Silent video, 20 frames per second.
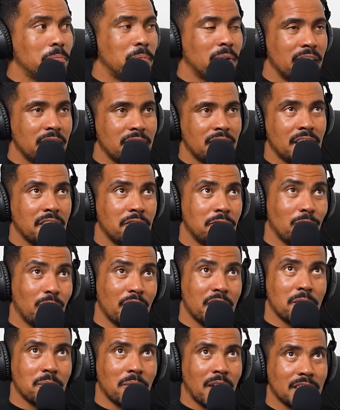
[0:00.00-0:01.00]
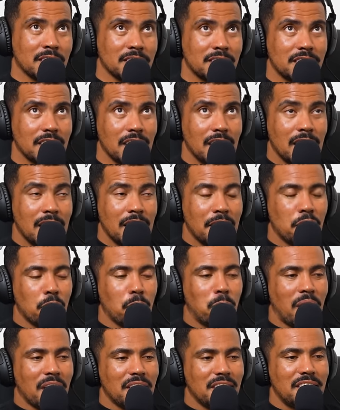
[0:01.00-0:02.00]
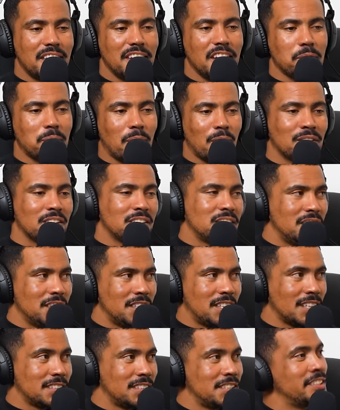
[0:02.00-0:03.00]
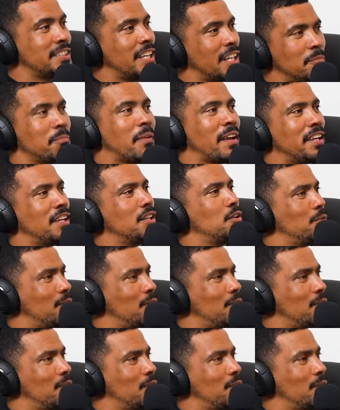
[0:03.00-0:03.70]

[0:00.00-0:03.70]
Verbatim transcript: played there for eight months. The one thing about the Cheetahs is they'll make it